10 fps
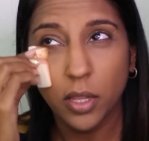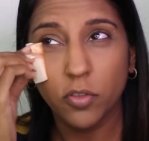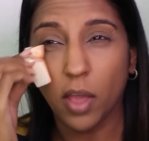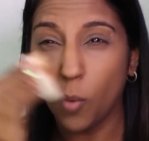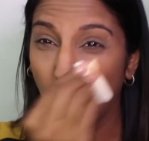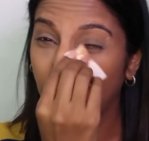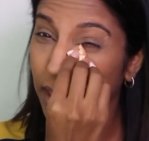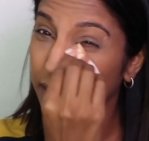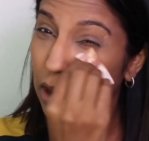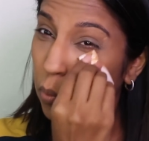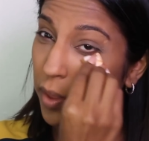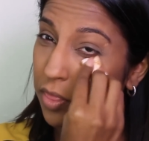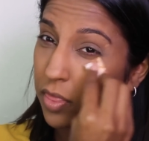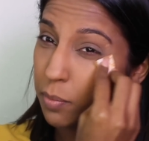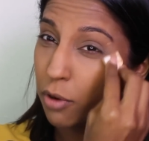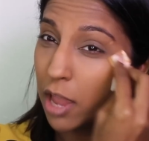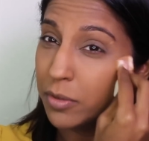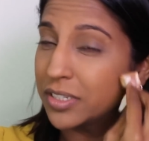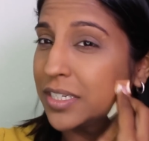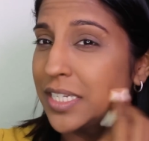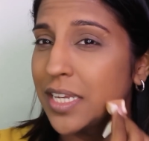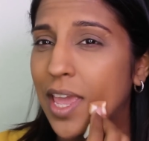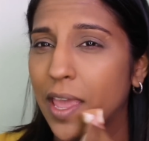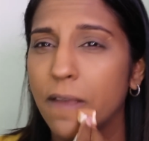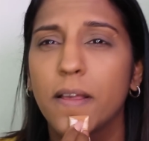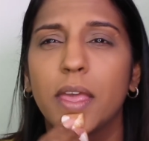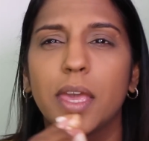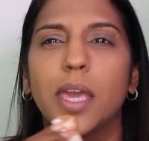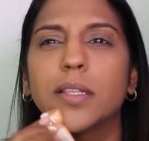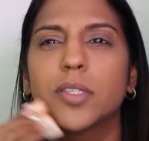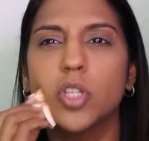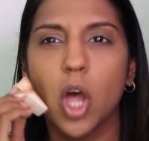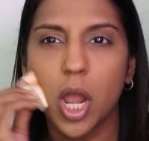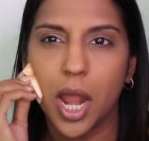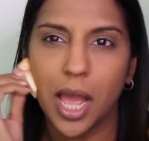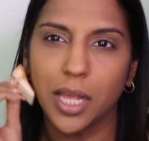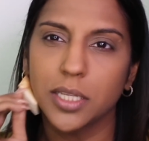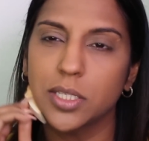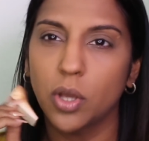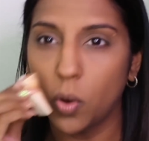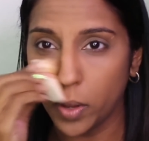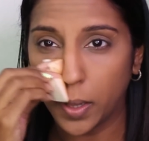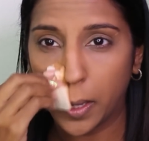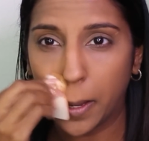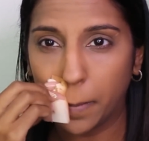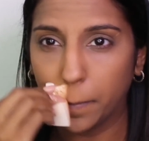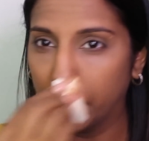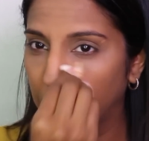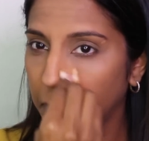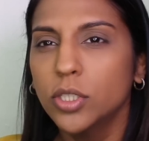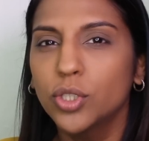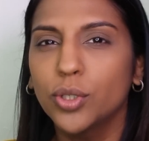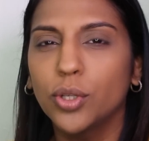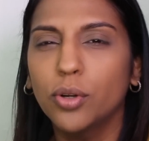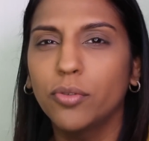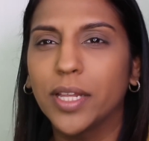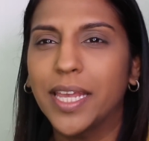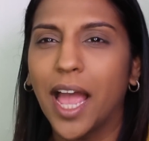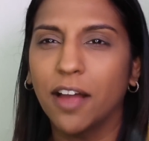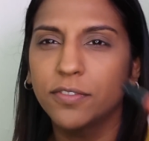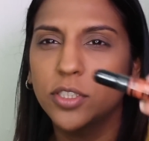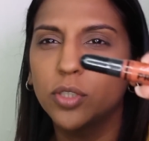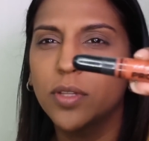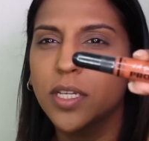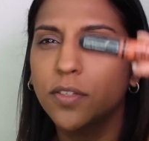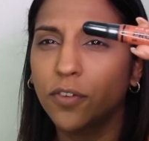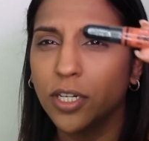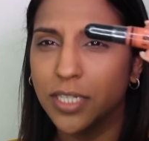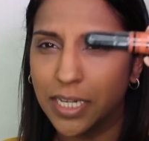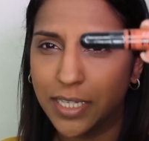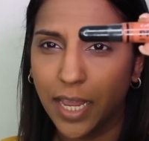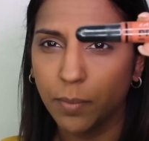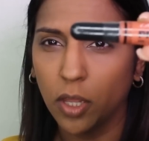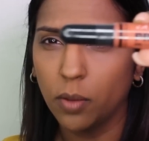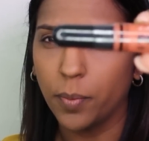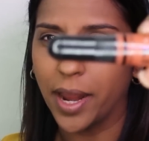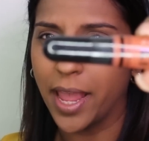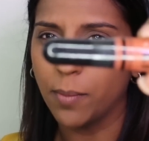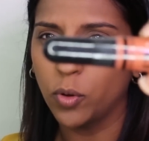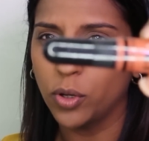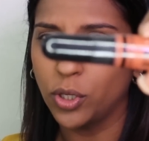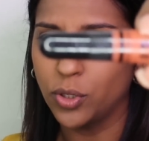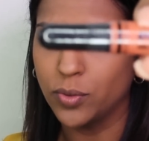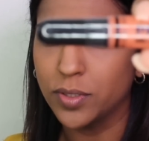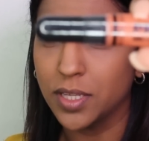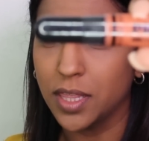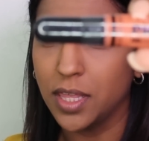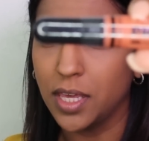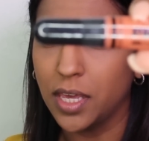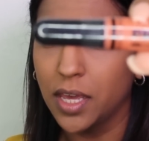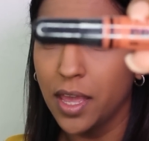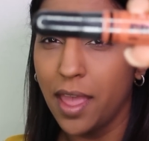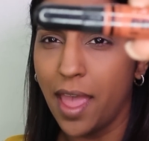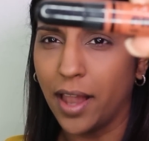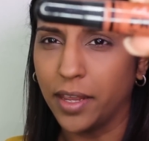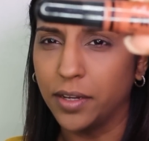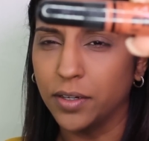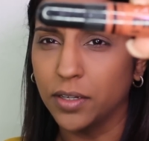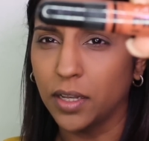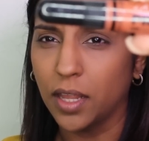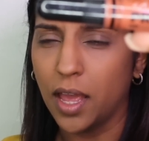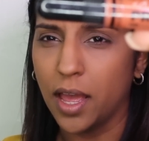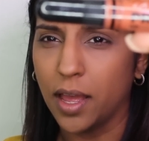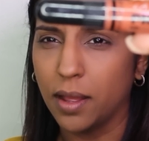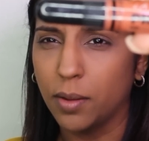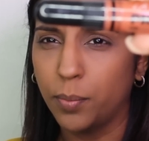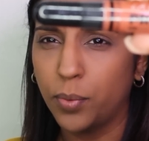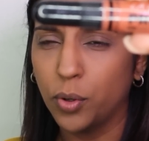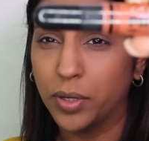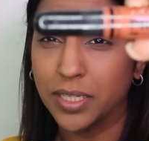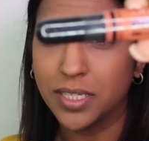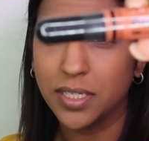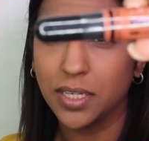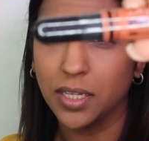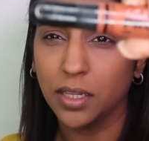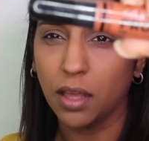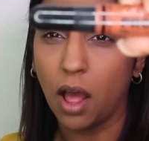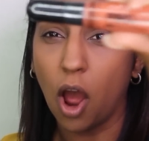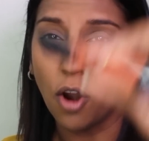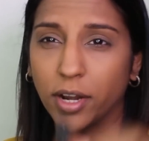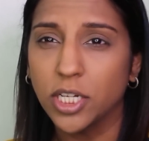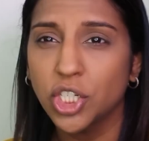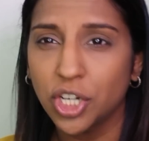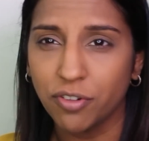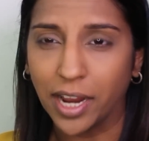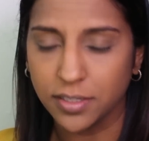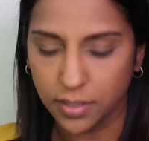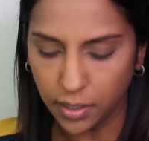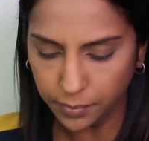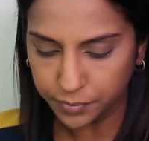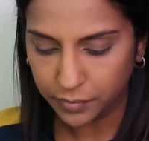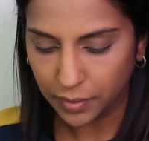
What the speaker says: So I'm hoping that with the primer today it's not as oily. So you don't really have to do this for a daytime look, but I am going to use the LA Girl Pro Conceal Orange Corrector.